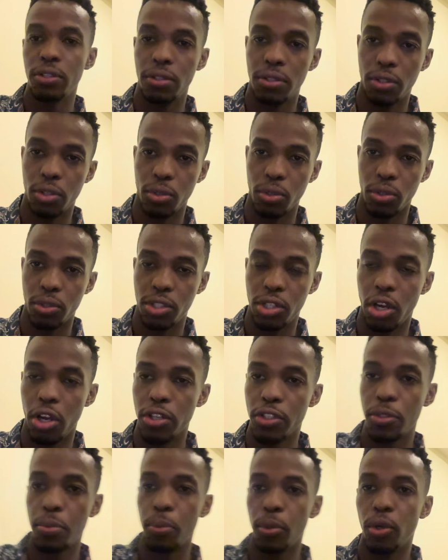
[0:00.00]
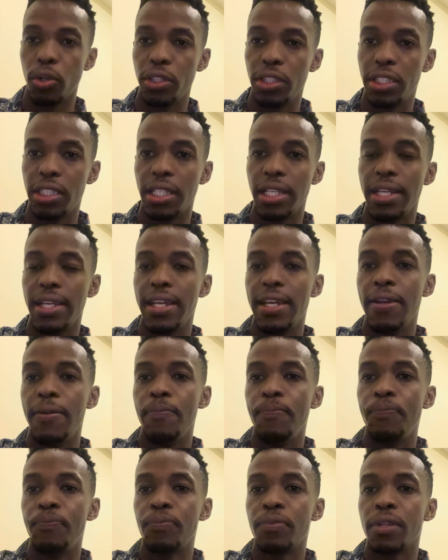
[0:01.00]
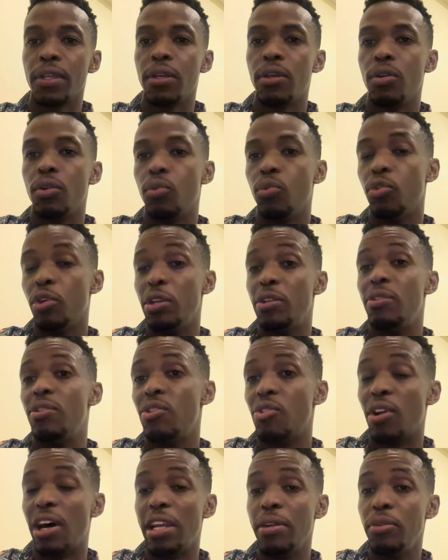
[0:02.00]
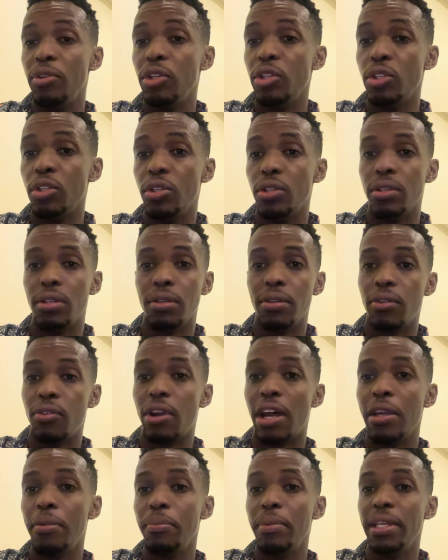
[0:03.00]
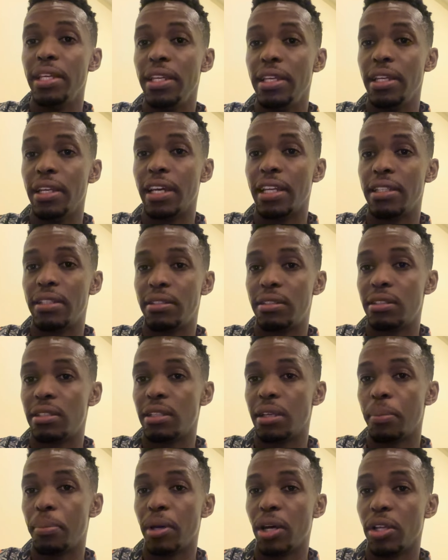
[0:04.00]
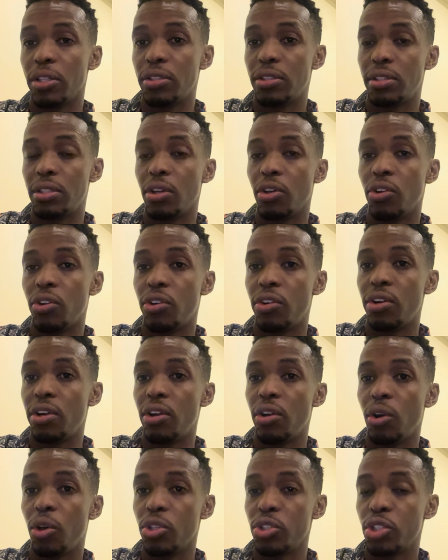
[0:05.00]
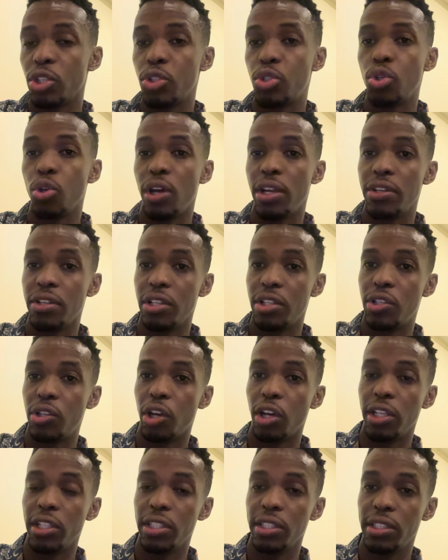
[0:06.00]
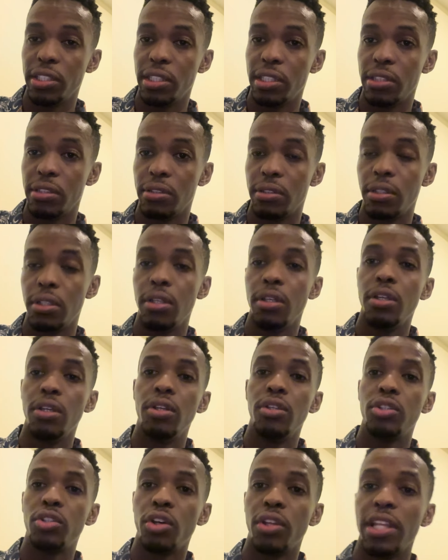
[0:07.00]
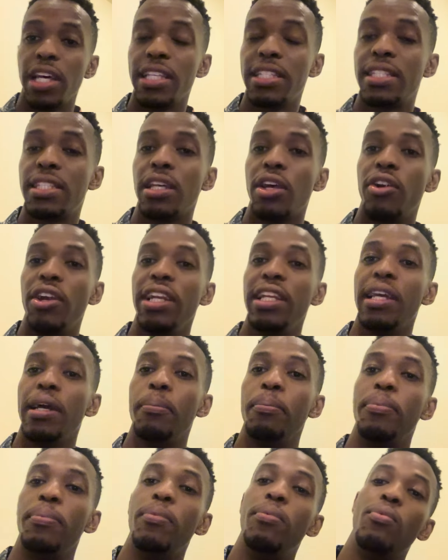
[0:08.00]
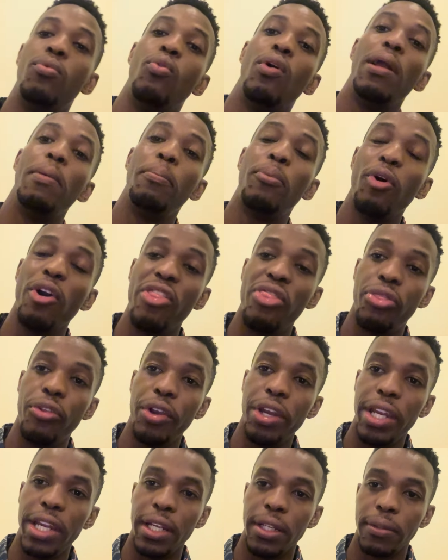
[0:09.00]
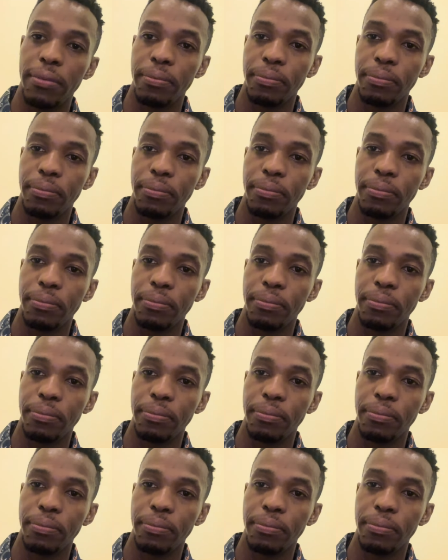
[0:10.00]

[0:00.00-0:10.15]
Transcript: So transport would run me at about or also $200. So that's already 1.3.